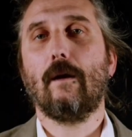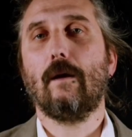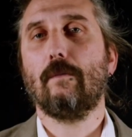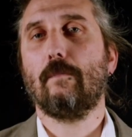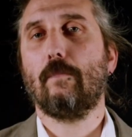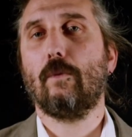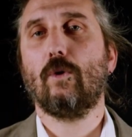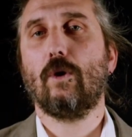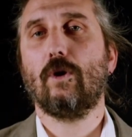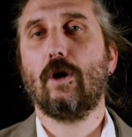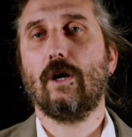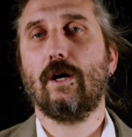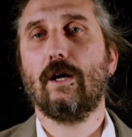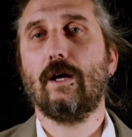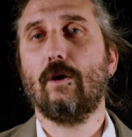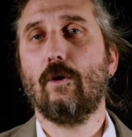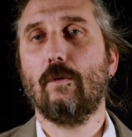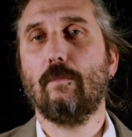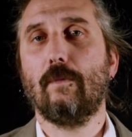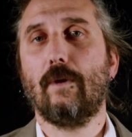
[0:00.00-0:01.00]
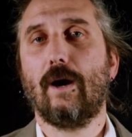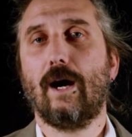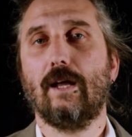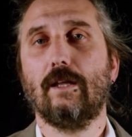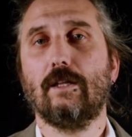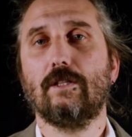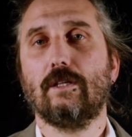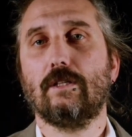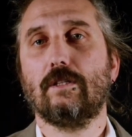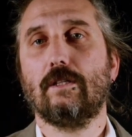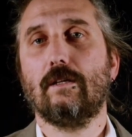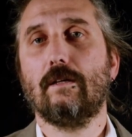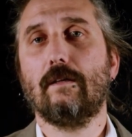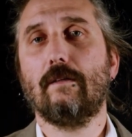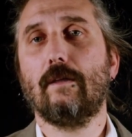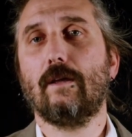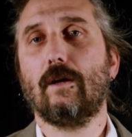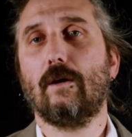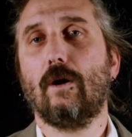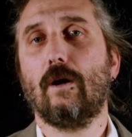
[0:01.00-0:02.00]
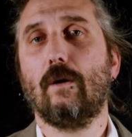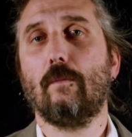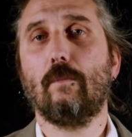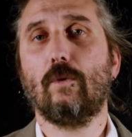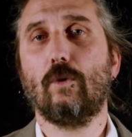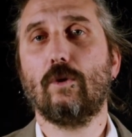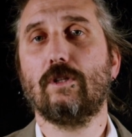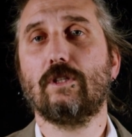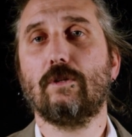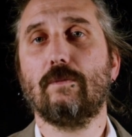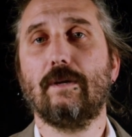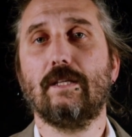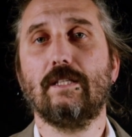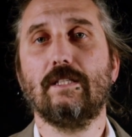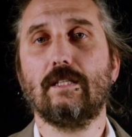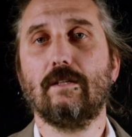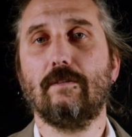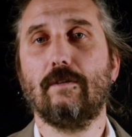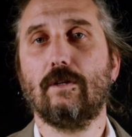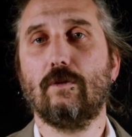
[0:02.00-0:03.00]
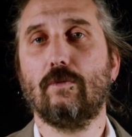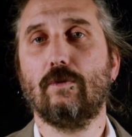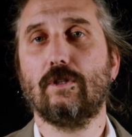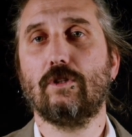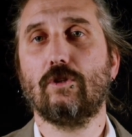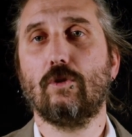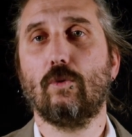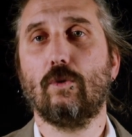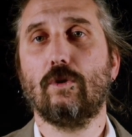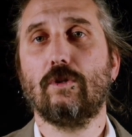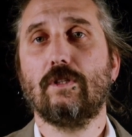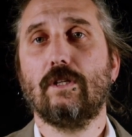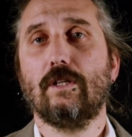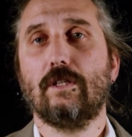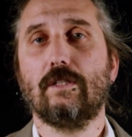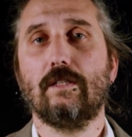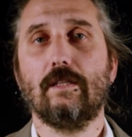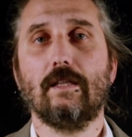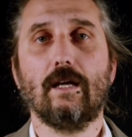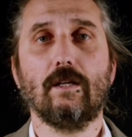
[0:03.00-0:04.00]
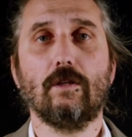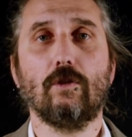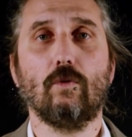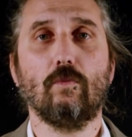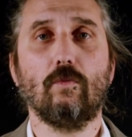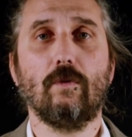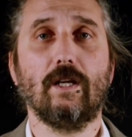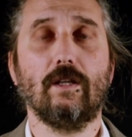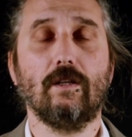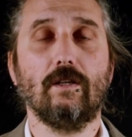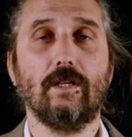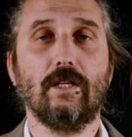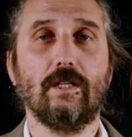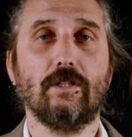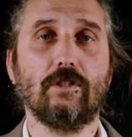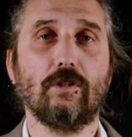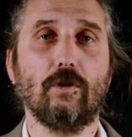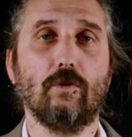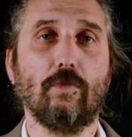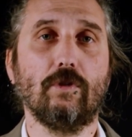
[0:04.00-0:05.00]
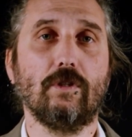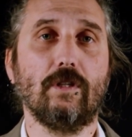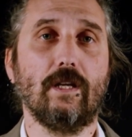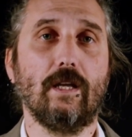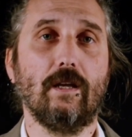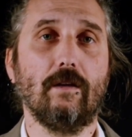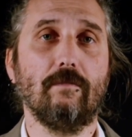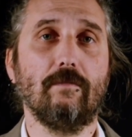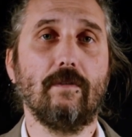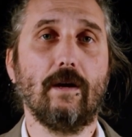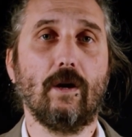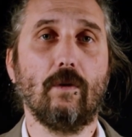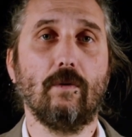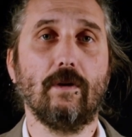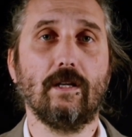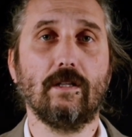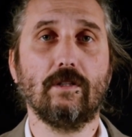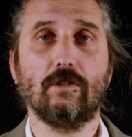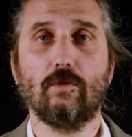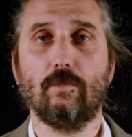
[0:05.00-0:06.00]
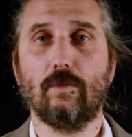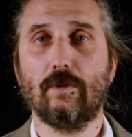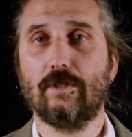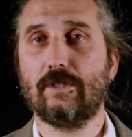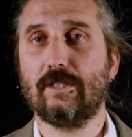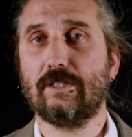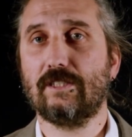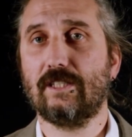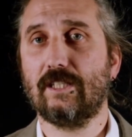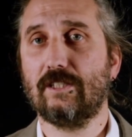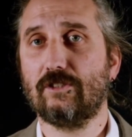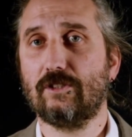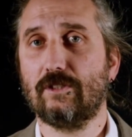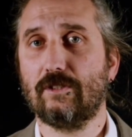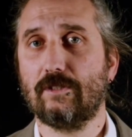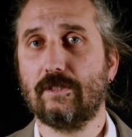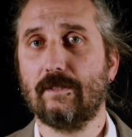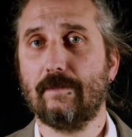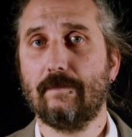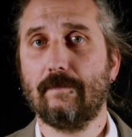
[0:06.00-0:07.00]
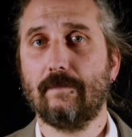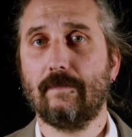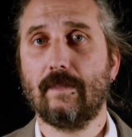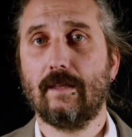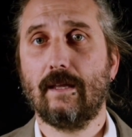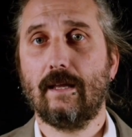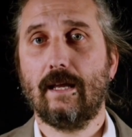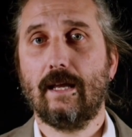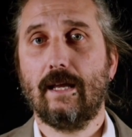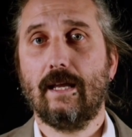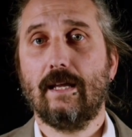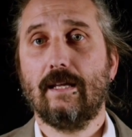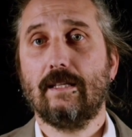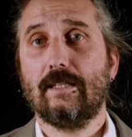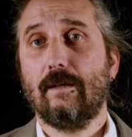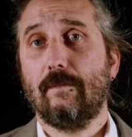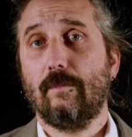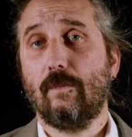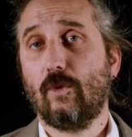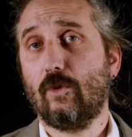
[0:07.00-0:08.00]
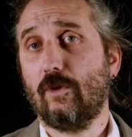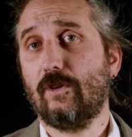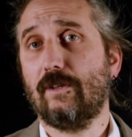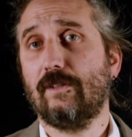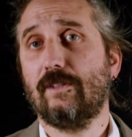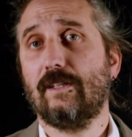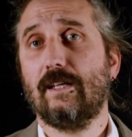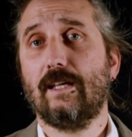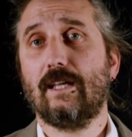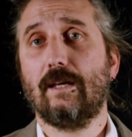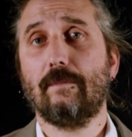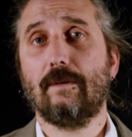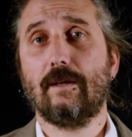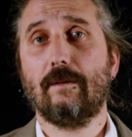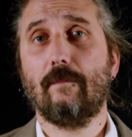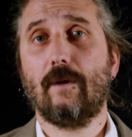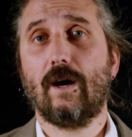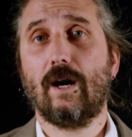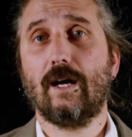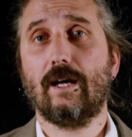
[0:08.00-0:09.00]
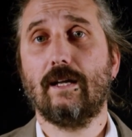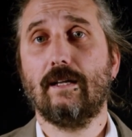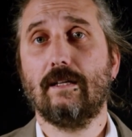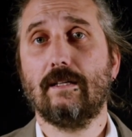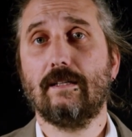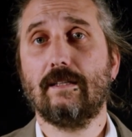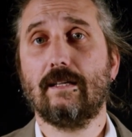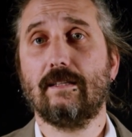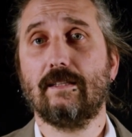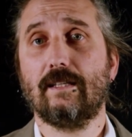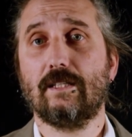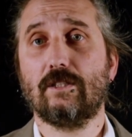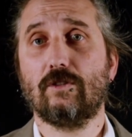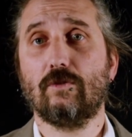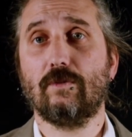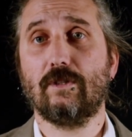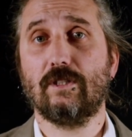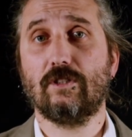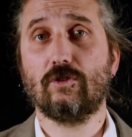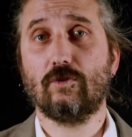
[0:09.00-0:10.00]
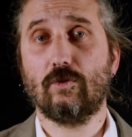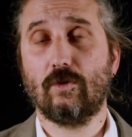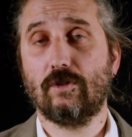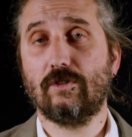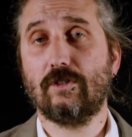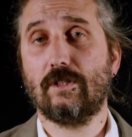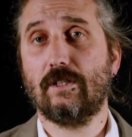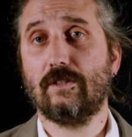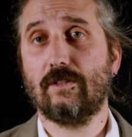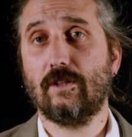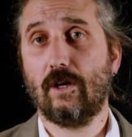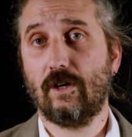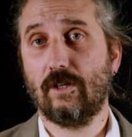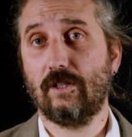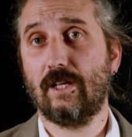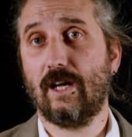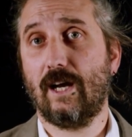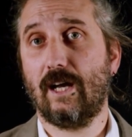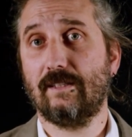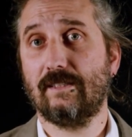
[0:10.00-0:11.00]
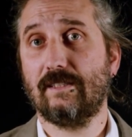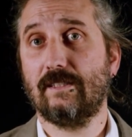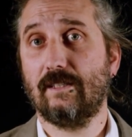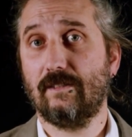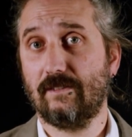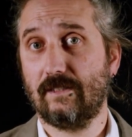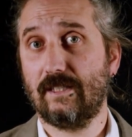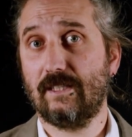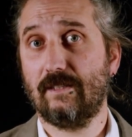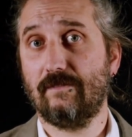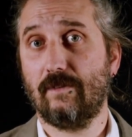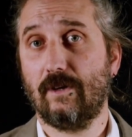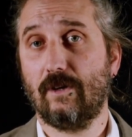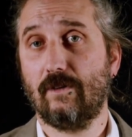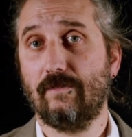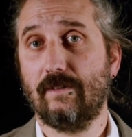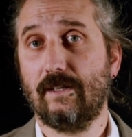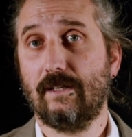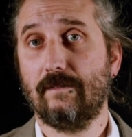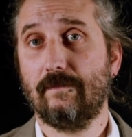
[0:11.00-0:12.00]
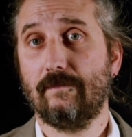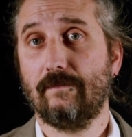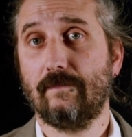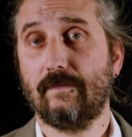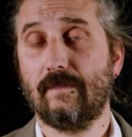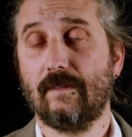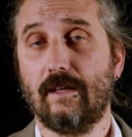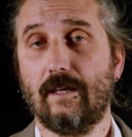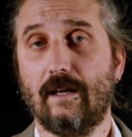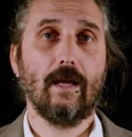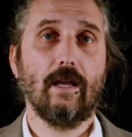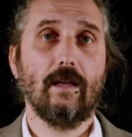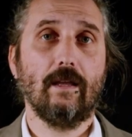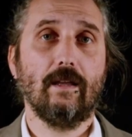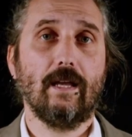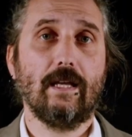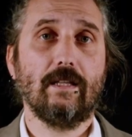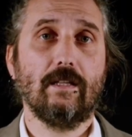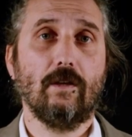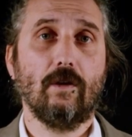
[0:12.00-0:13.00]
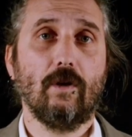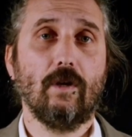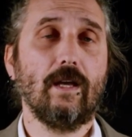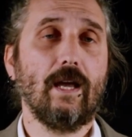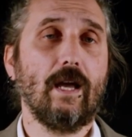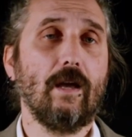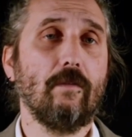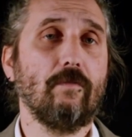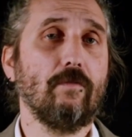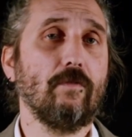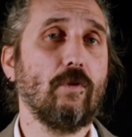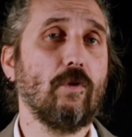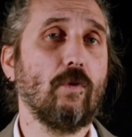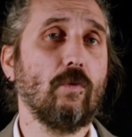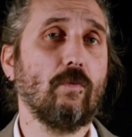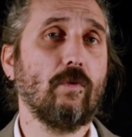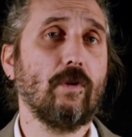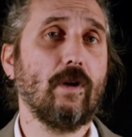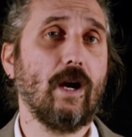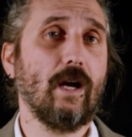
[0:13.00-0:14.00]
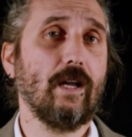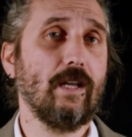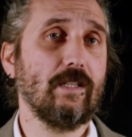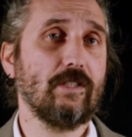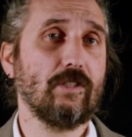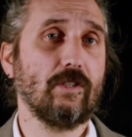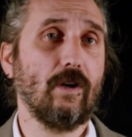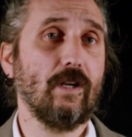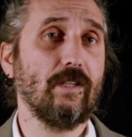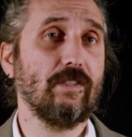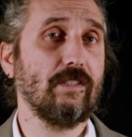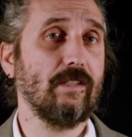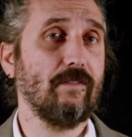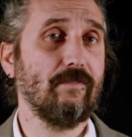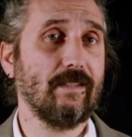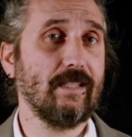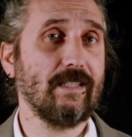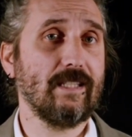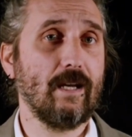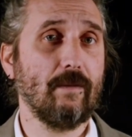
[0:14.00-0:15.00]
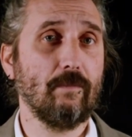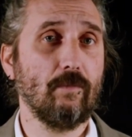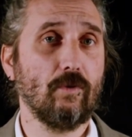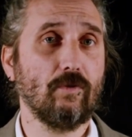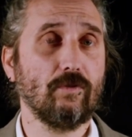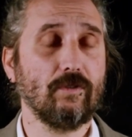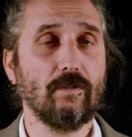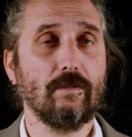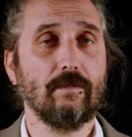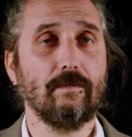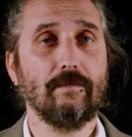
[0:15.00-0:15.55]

For clinical practice, there are more specific resources that directly associate variants with diseases. It's important to keep in mind that these resources are constantly evolving. Let's look at a few non-exhaustive examples.